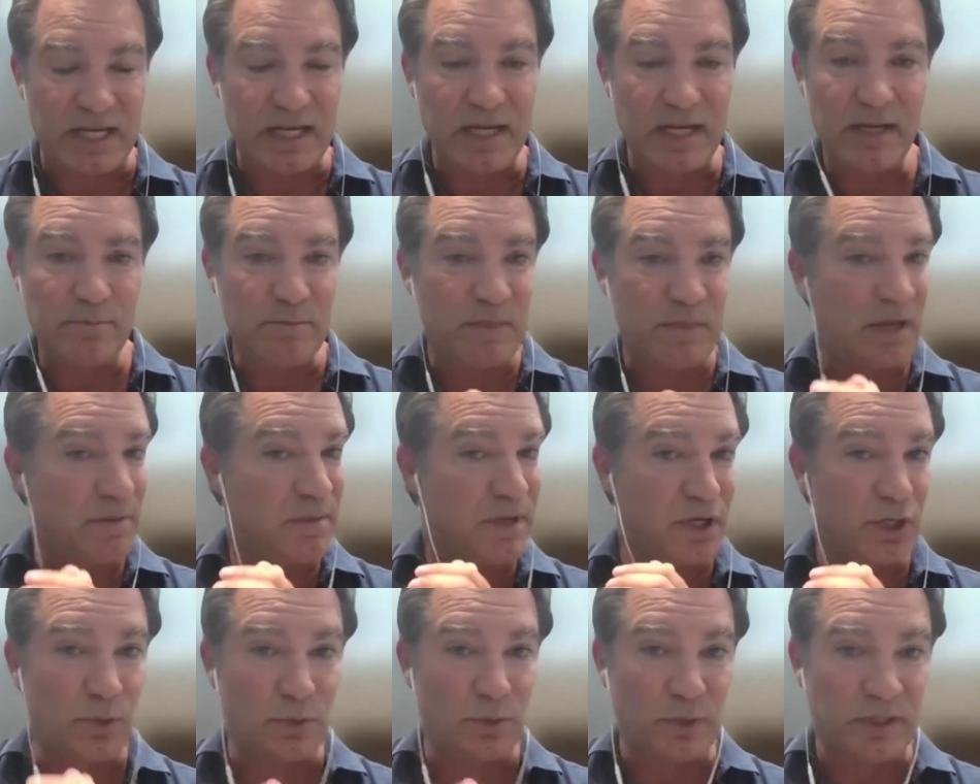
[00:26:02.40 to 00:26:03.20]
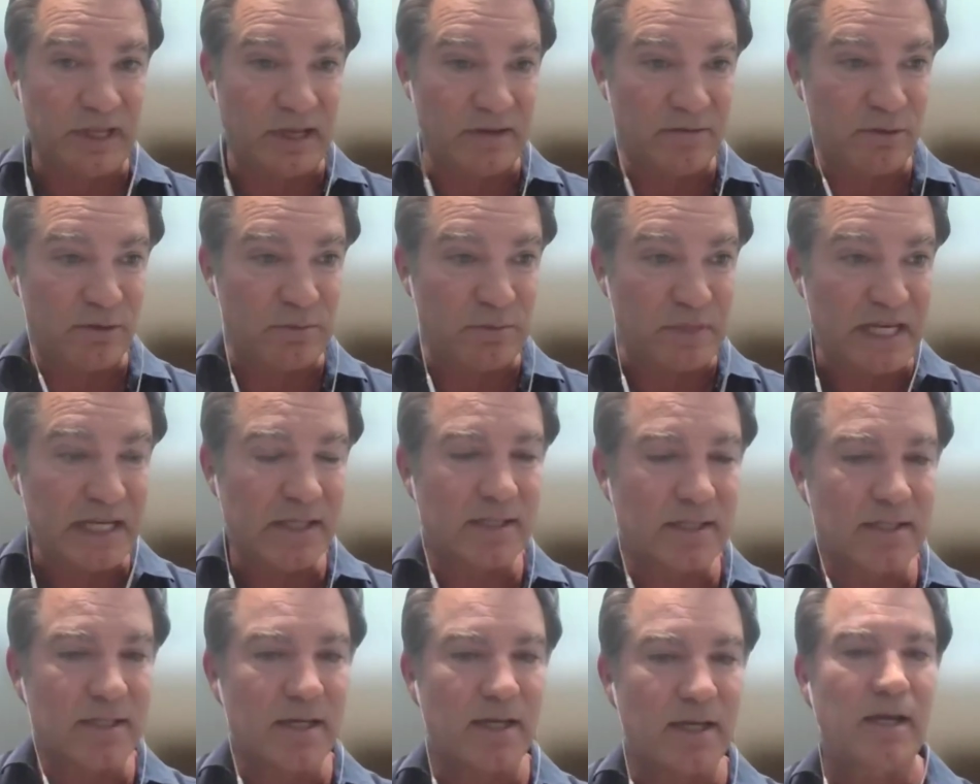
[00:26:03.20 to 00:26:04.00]
seen, maybe you will never
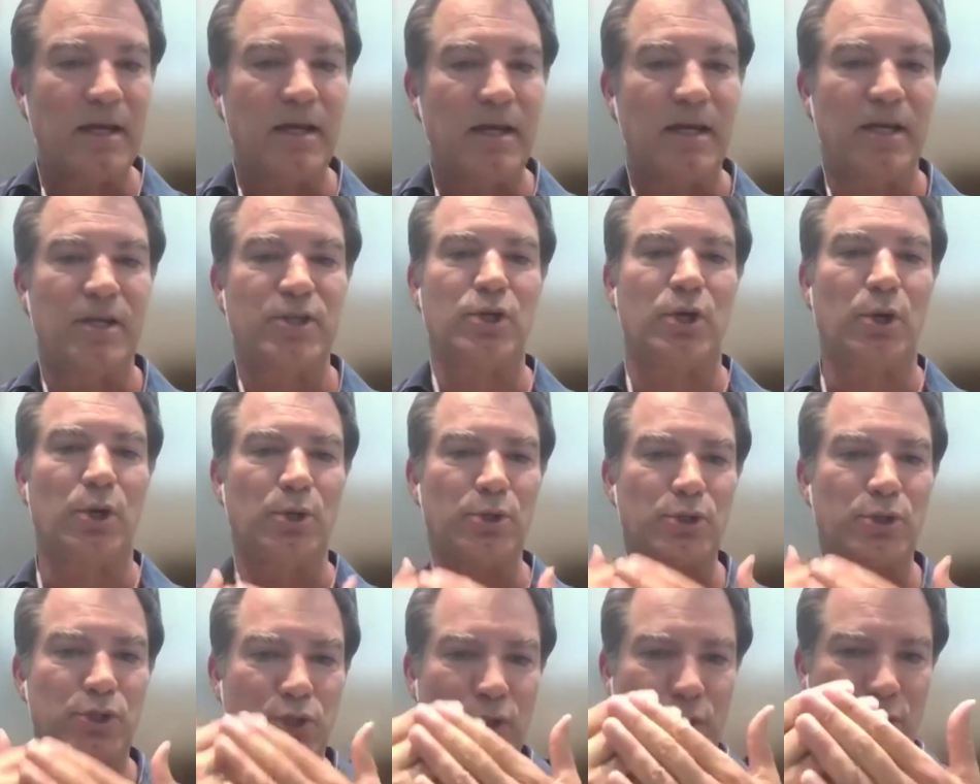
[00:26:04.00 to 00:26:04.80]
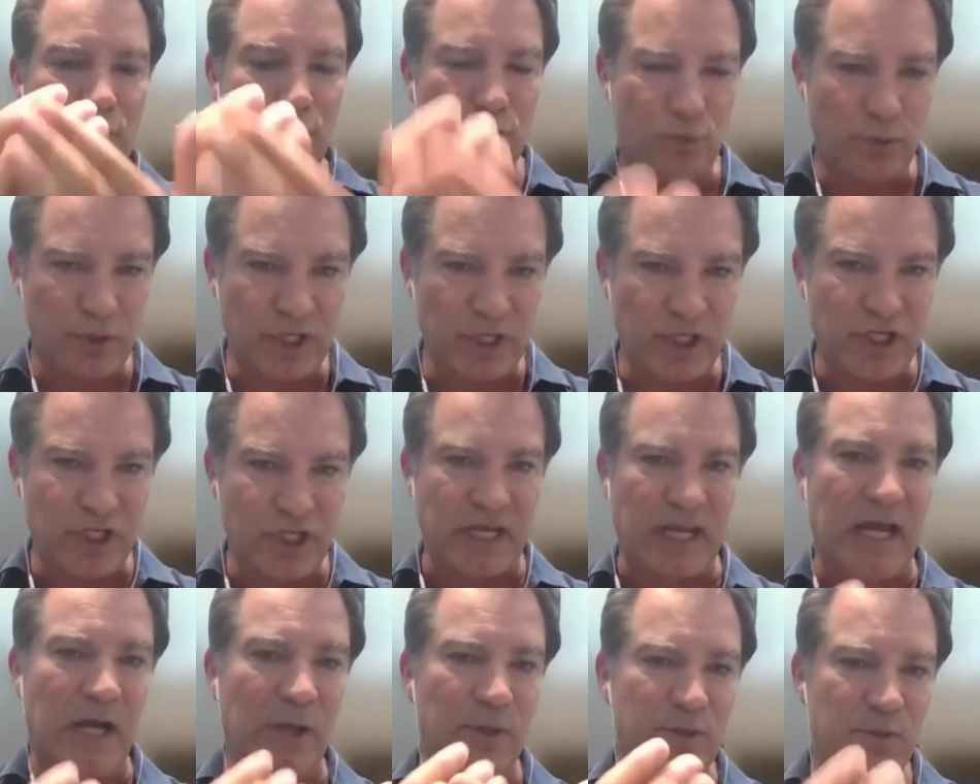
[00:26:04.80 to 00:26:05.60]
meet, is also
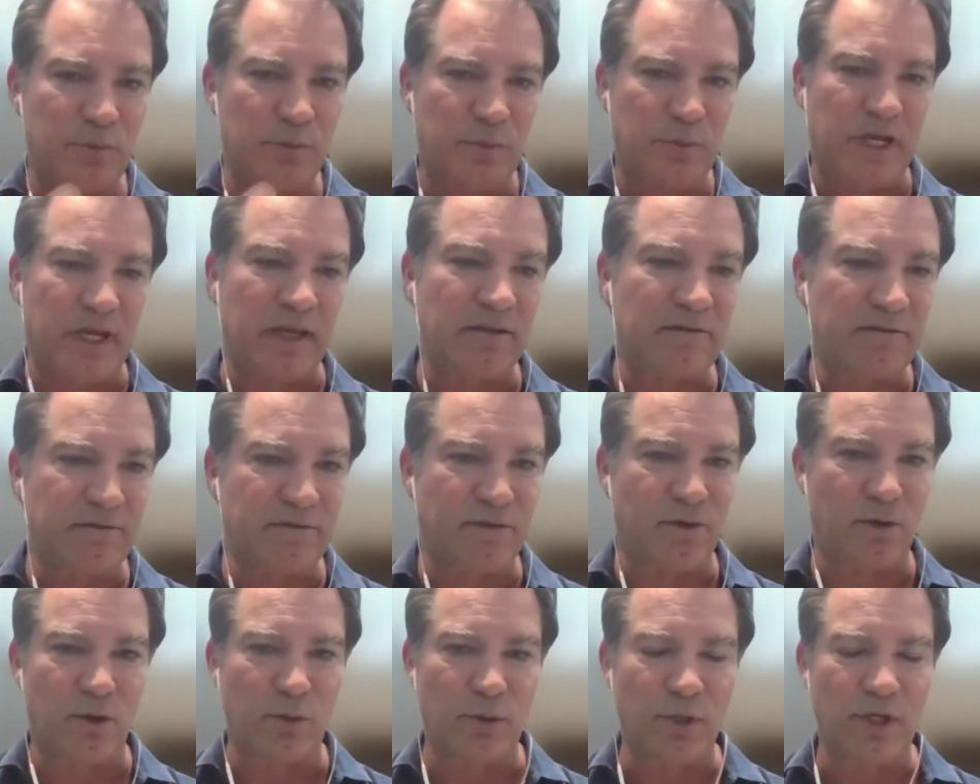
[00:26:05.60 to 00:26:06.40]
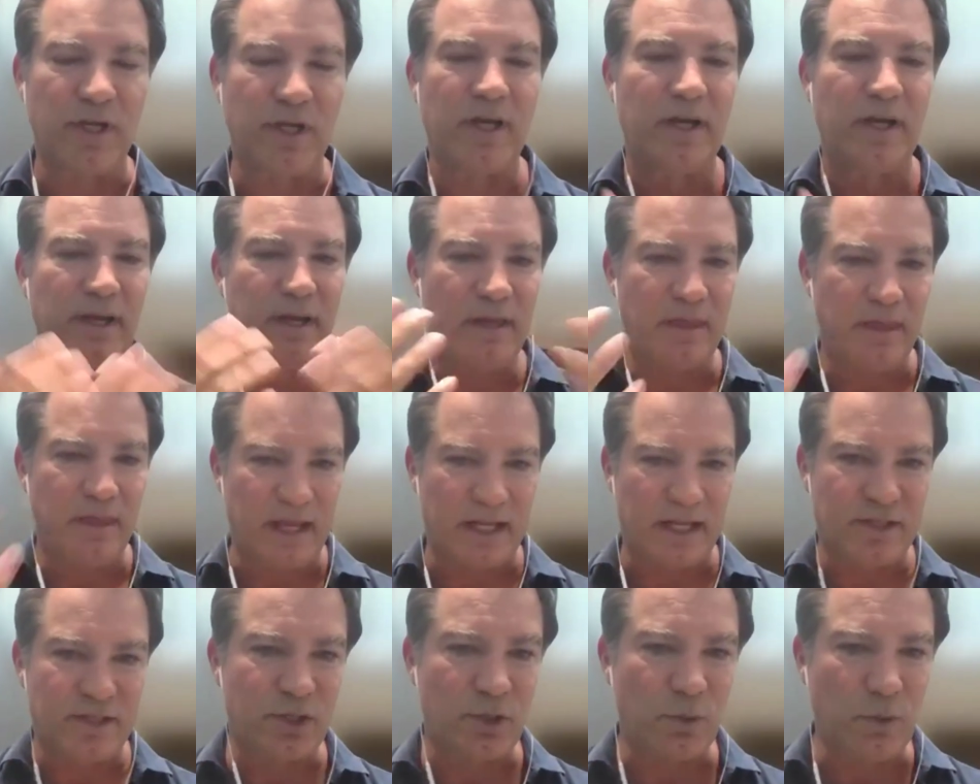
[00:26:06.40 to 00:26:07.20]
reaching out, paying forward.
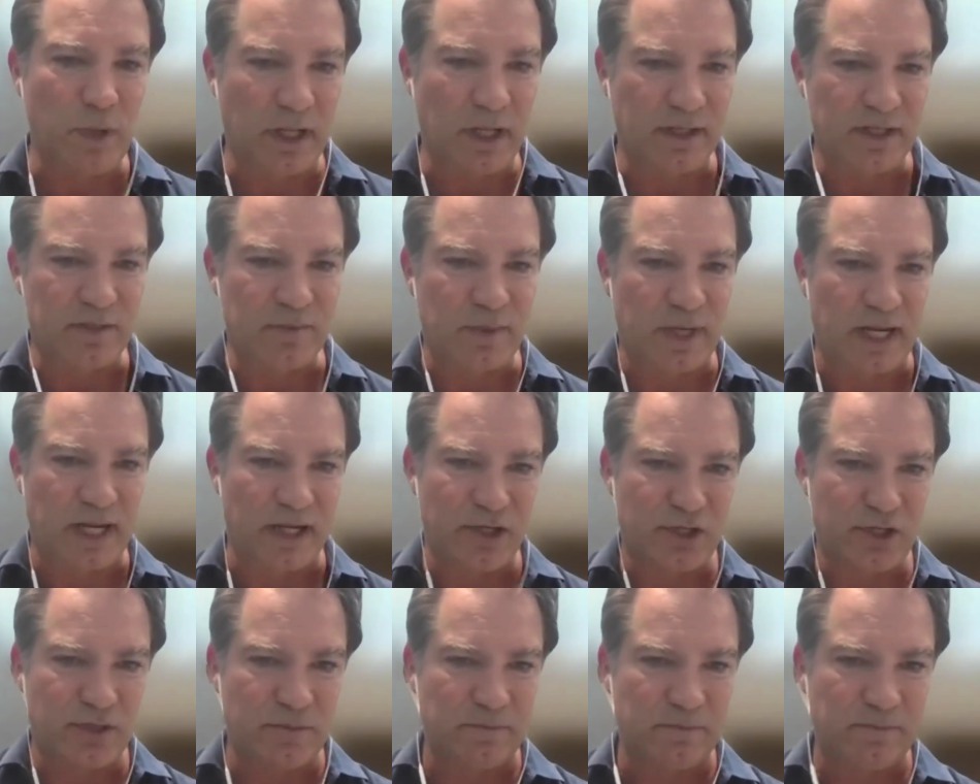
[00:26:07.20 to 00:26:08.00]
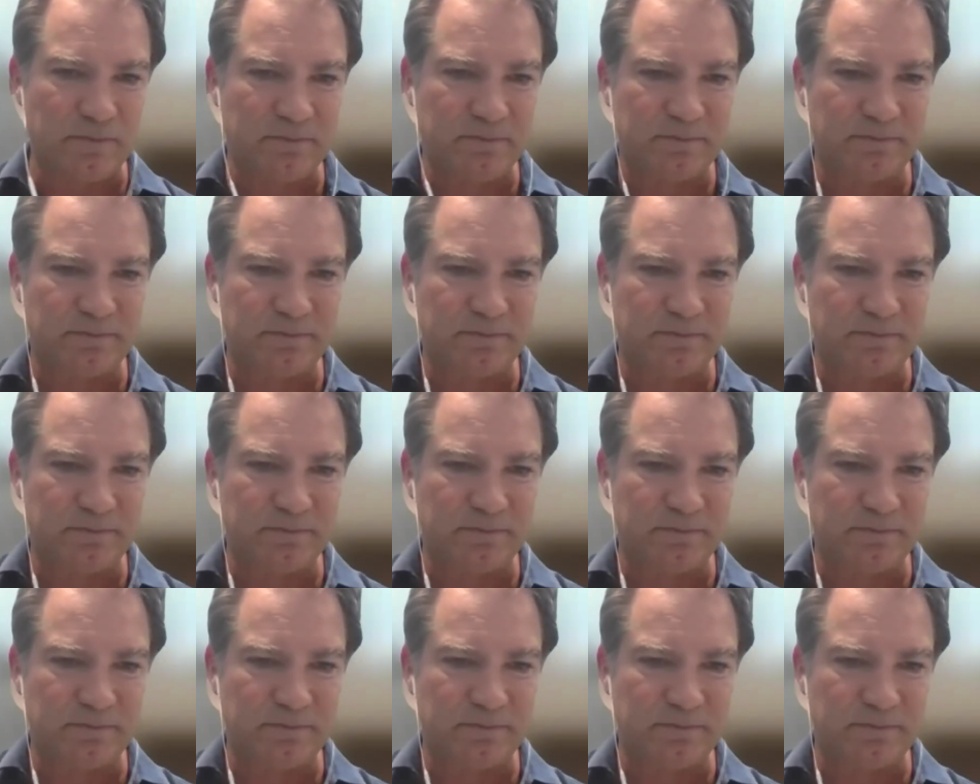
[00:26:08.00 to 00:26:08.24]
That's the wellness pledge.